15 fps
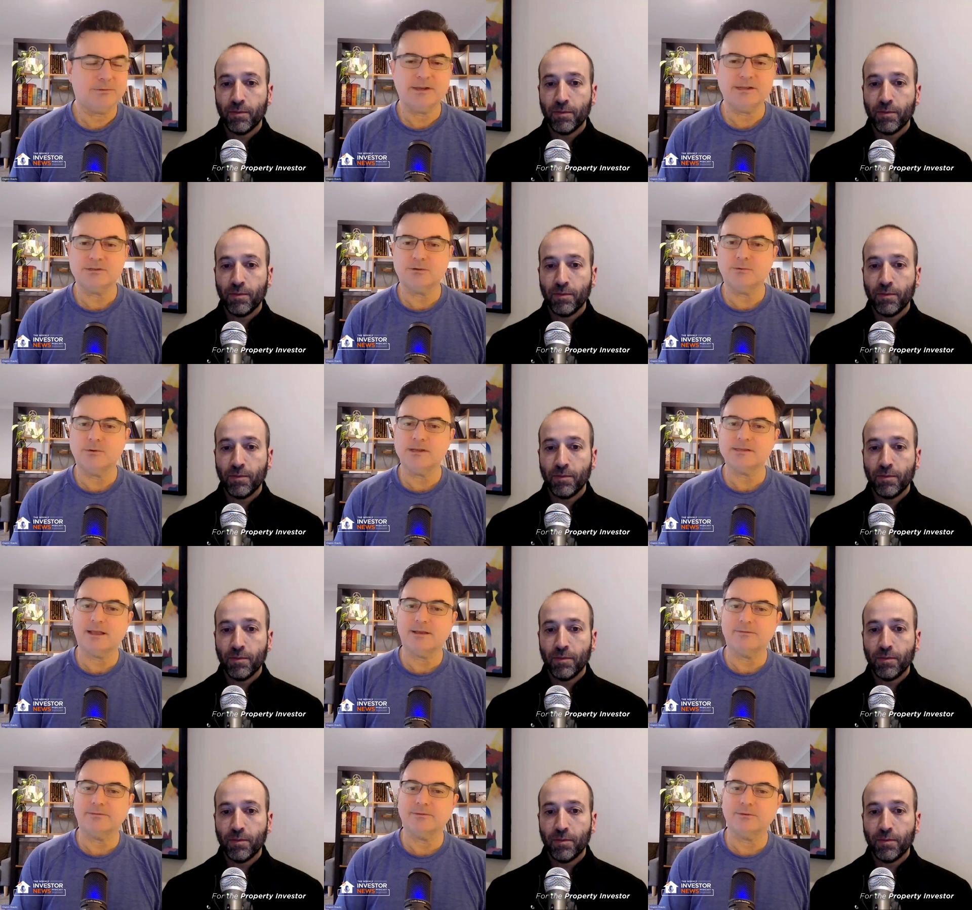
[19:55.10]
Speaker 1: the Greens
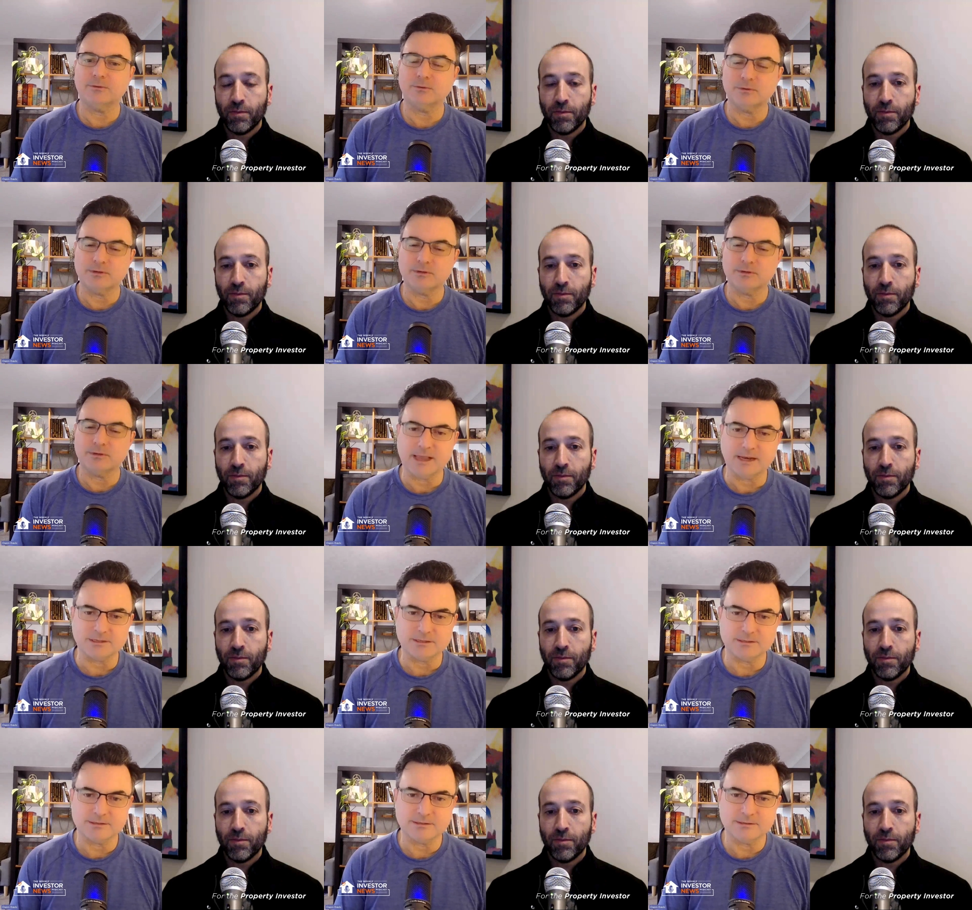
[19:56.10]
always have good
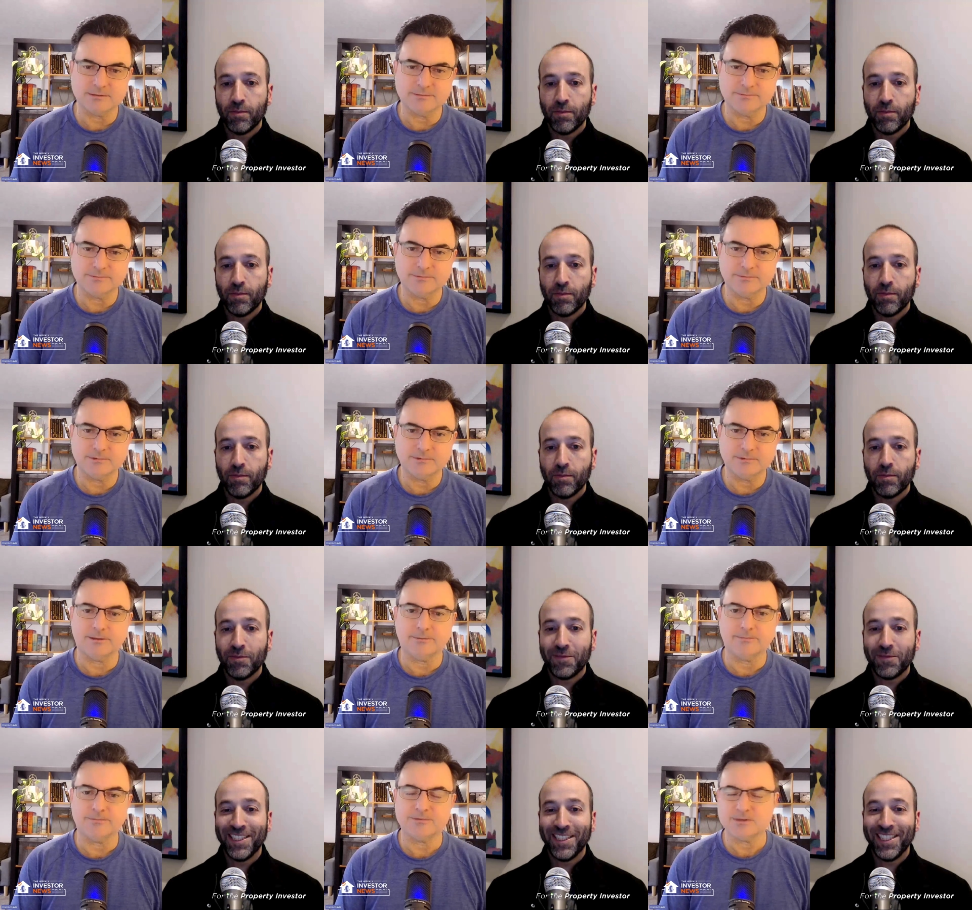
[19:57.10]
intentions.
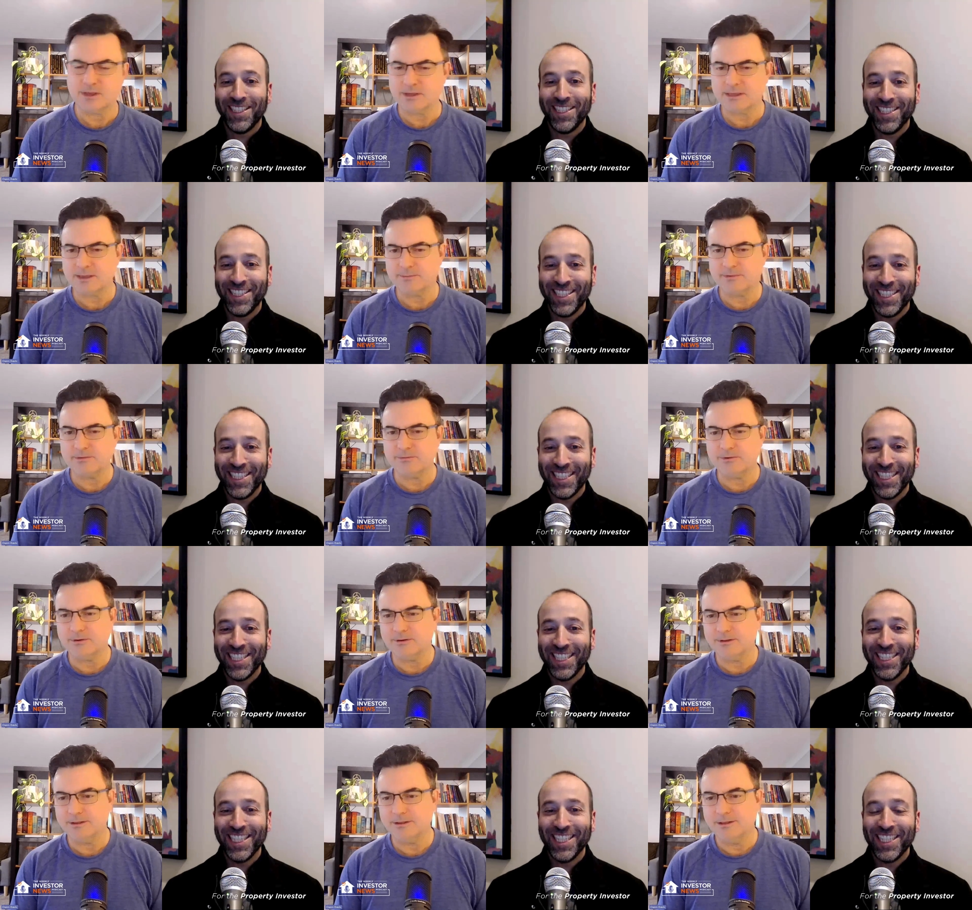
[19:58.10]
Um, don't get
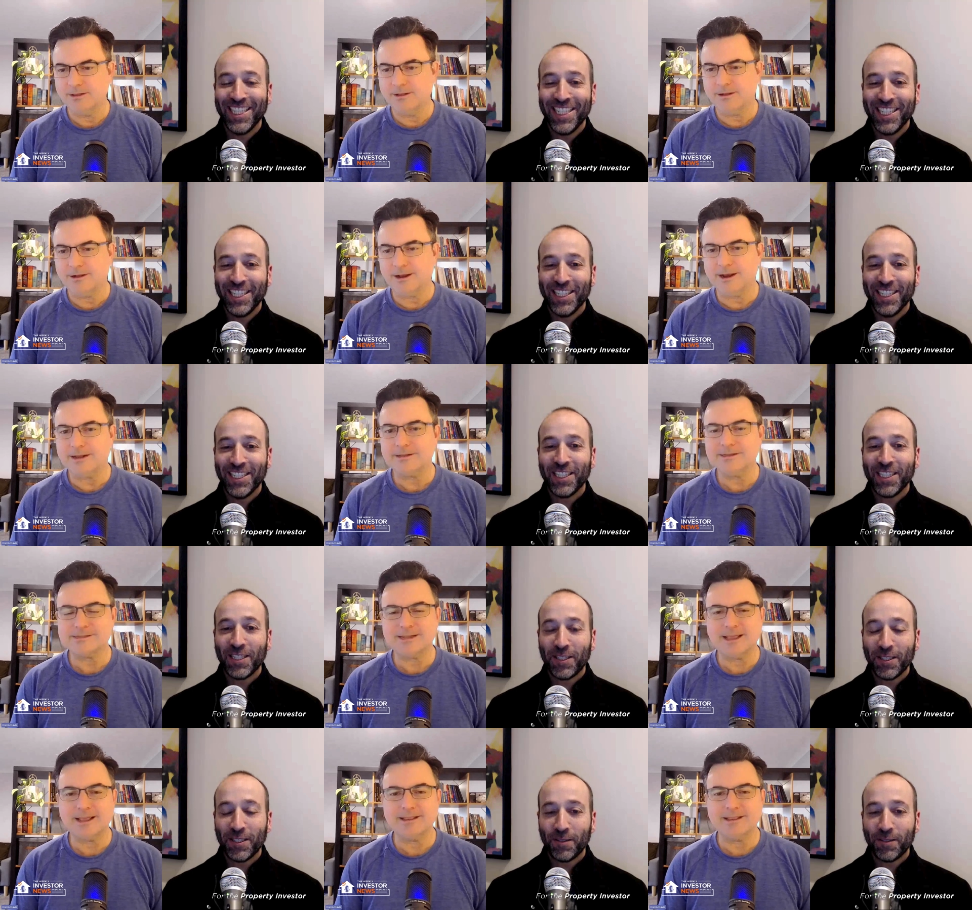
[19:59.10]
me wrong.
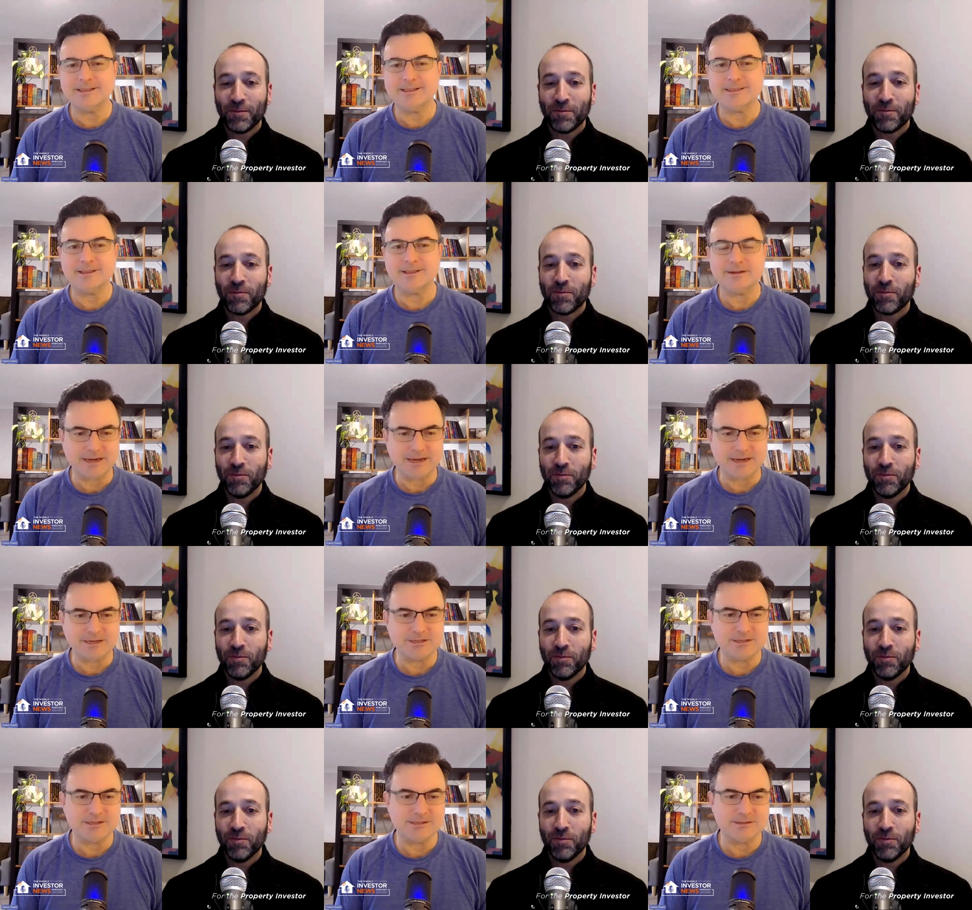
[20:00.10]
I understand that their
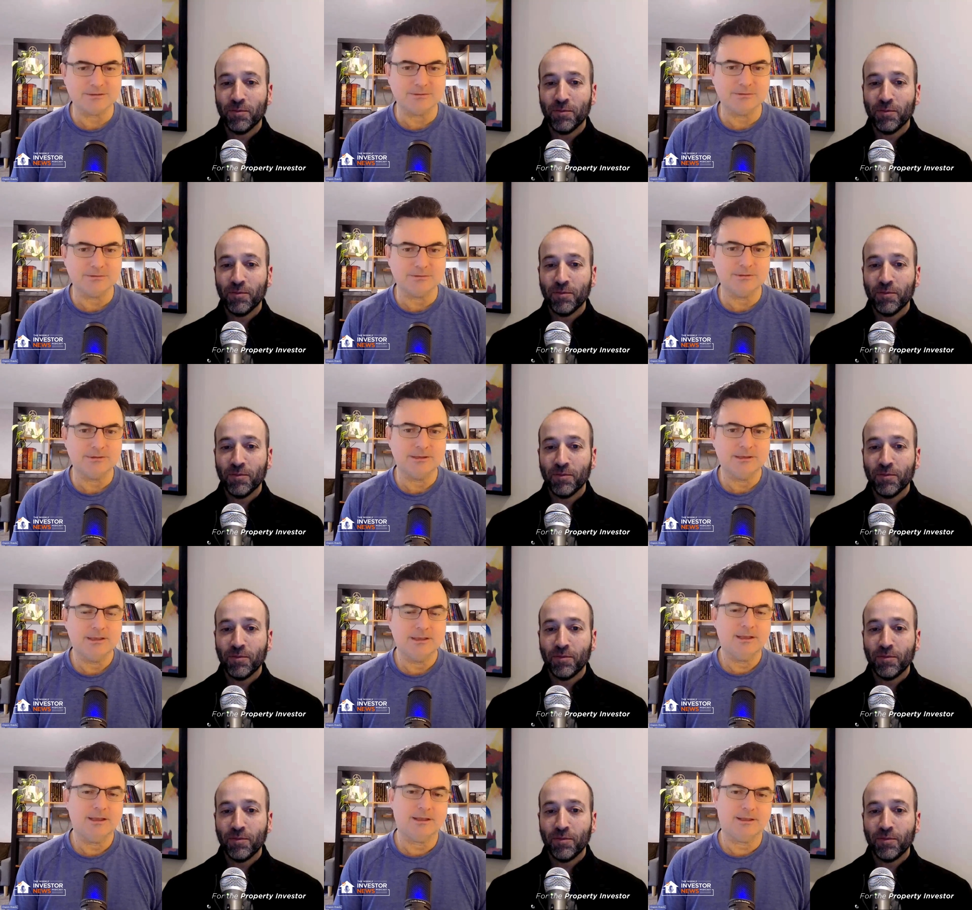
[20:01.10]
intentions are
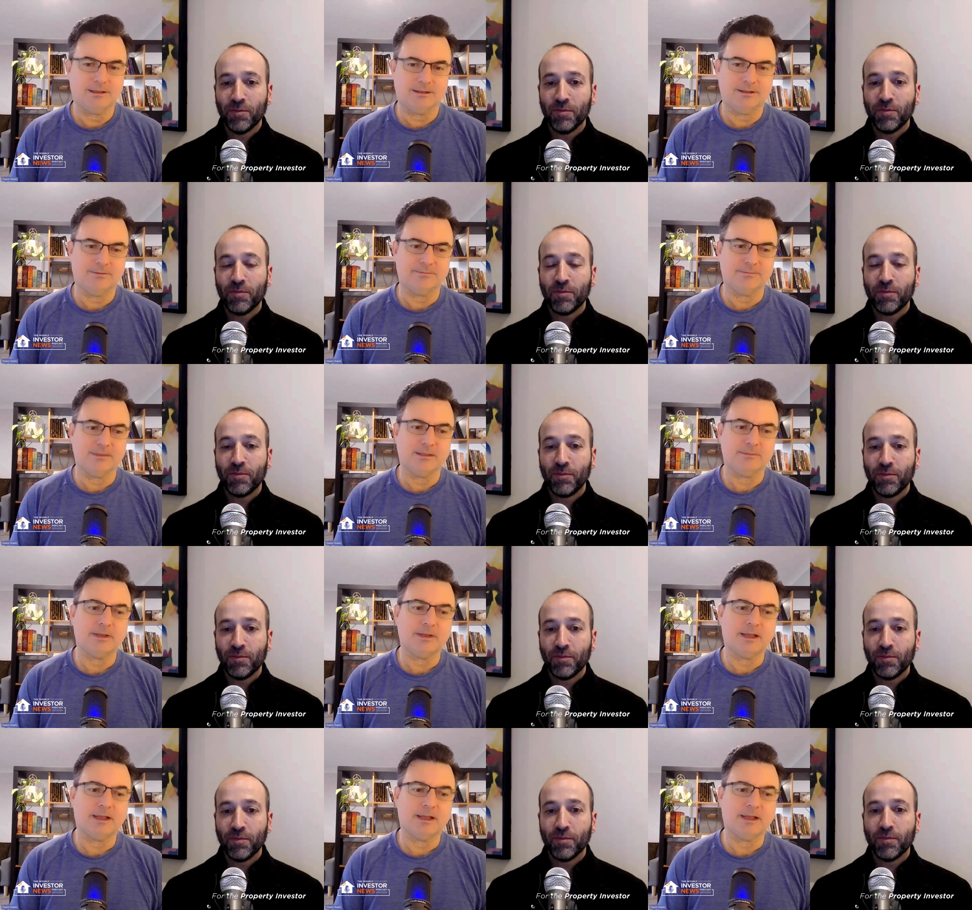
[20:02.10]
good,
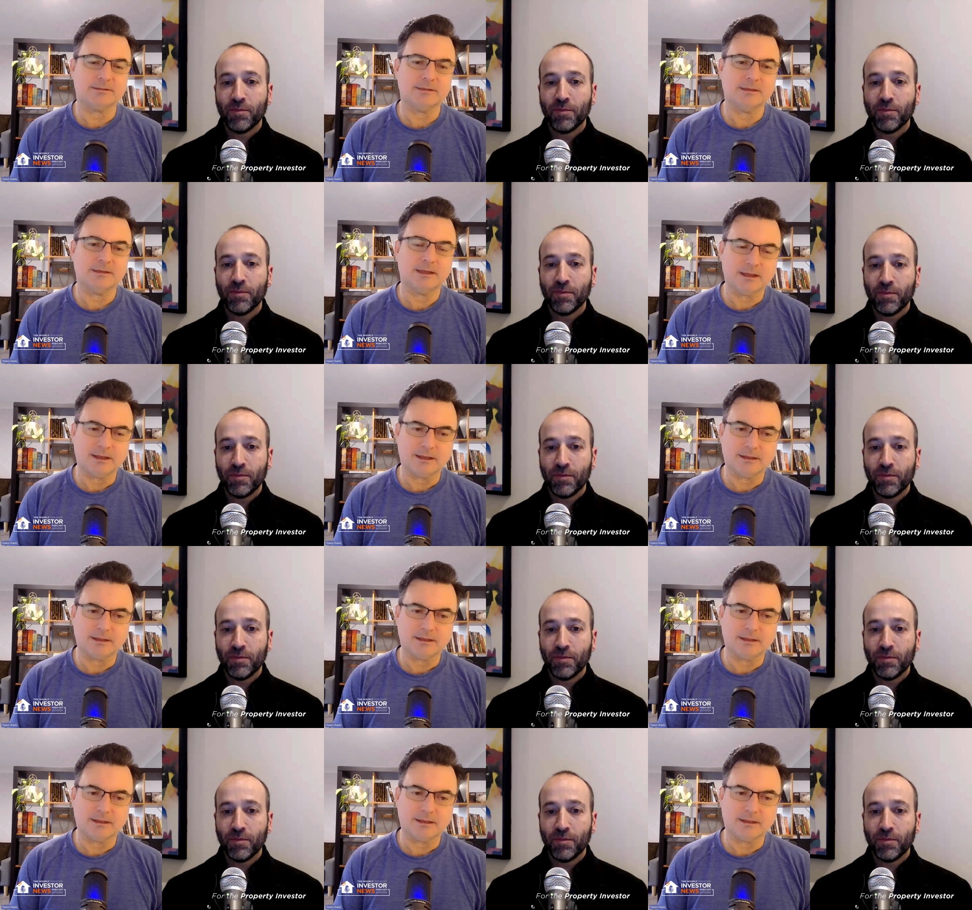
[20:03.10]
um, but